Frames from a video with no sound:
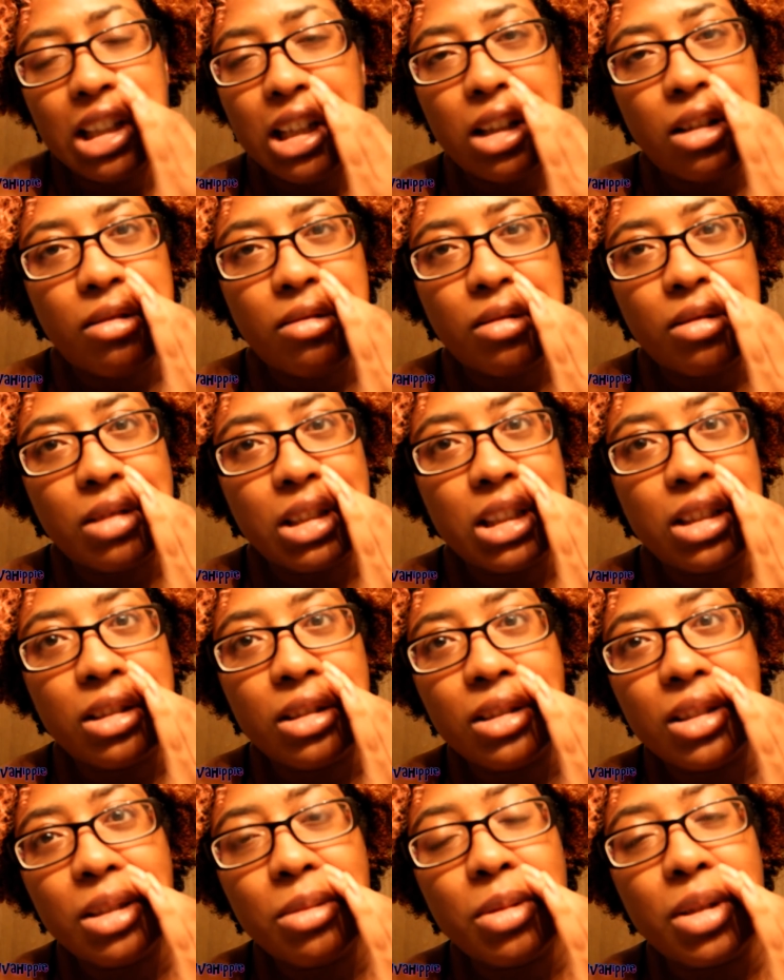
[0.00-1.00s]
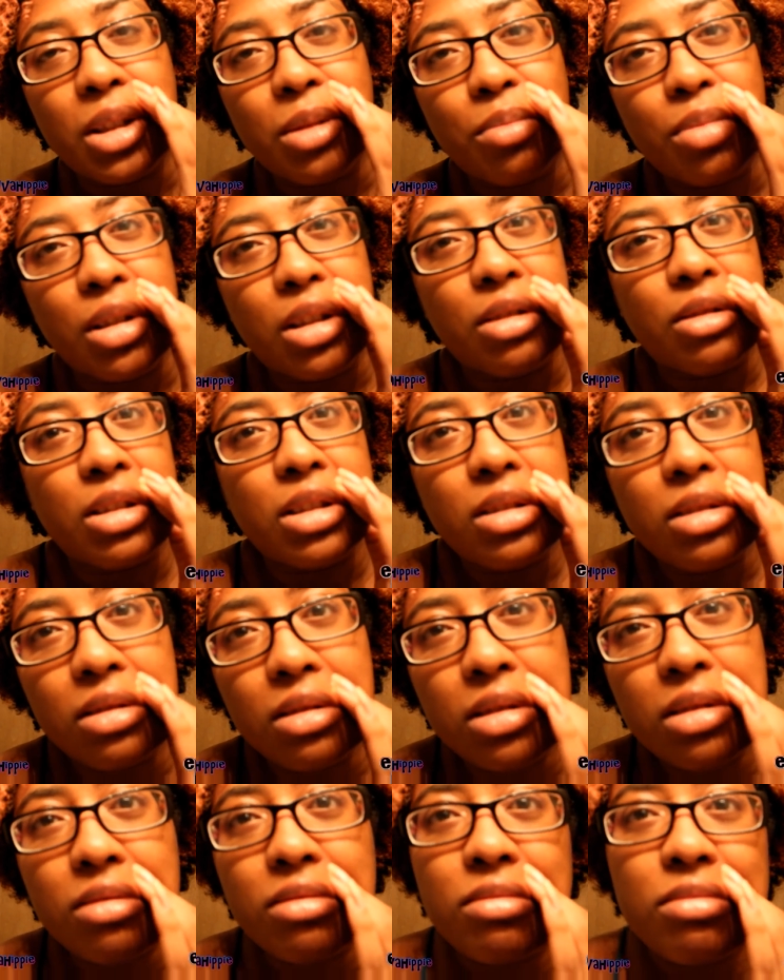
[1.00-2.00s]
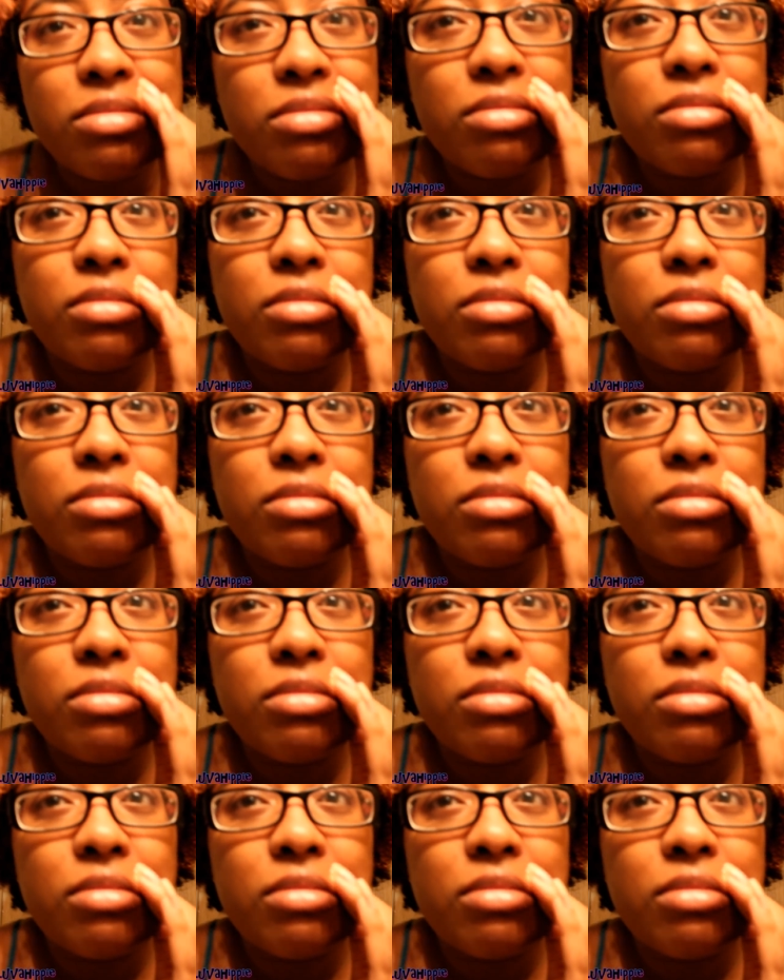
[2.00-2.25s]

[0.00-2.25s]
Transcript: I don't know. Hell, it's some kind of progress, you know.